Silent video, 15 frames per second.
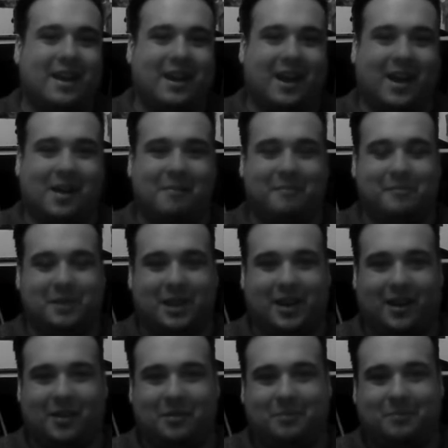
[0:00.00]
you
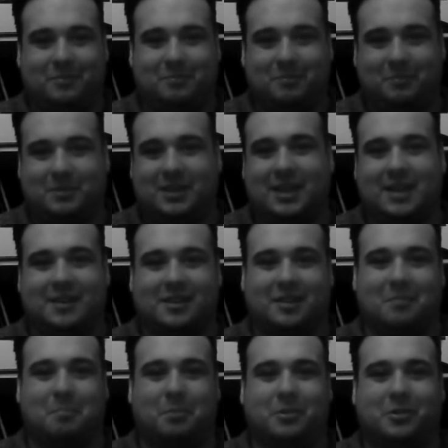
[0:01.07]
know, tits
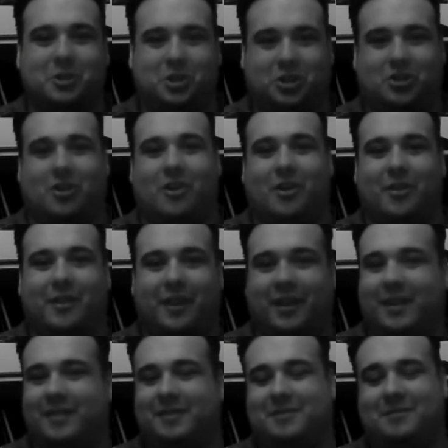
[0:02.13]
and bush shot
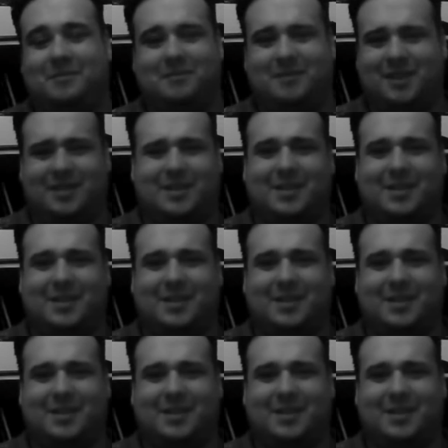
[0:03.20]
that